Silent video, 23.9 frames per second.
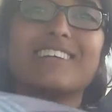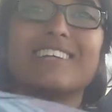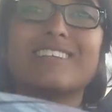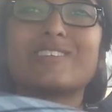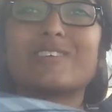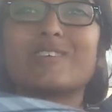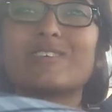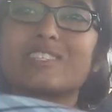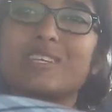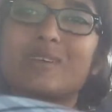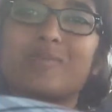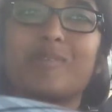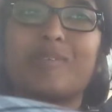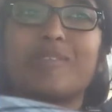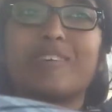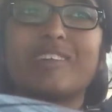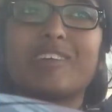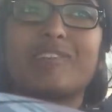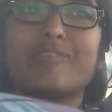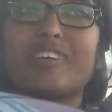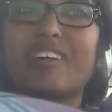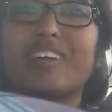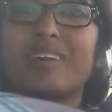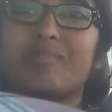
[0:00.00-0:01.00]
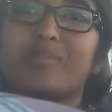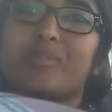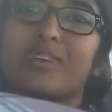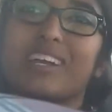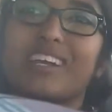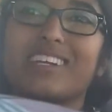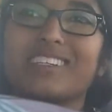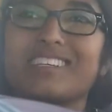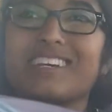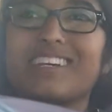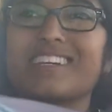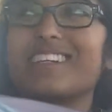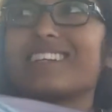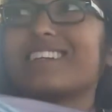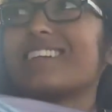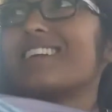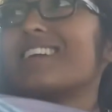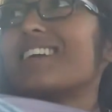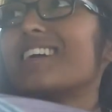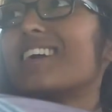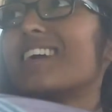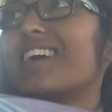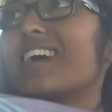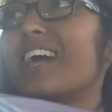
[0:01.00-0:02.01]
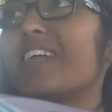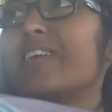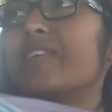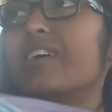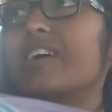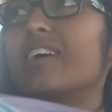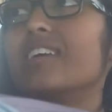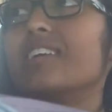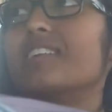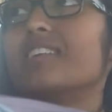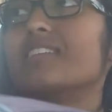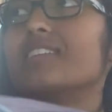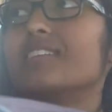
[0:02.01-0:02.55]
So it's gonna be really fun. I'm pretty excited. Anyway,